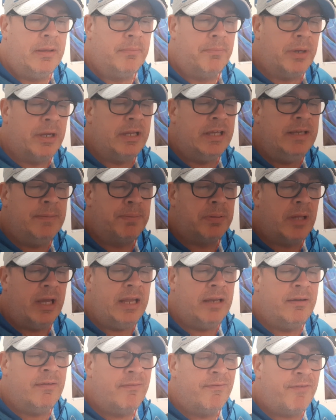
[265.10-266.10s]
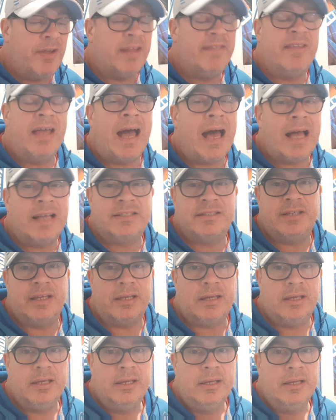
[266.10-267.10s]
but he played
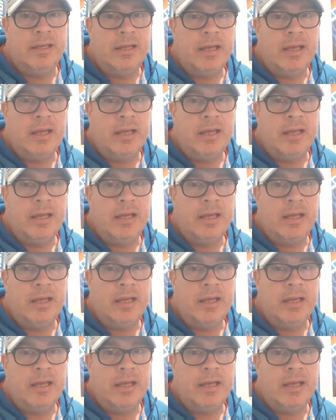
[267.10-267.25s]
fantastic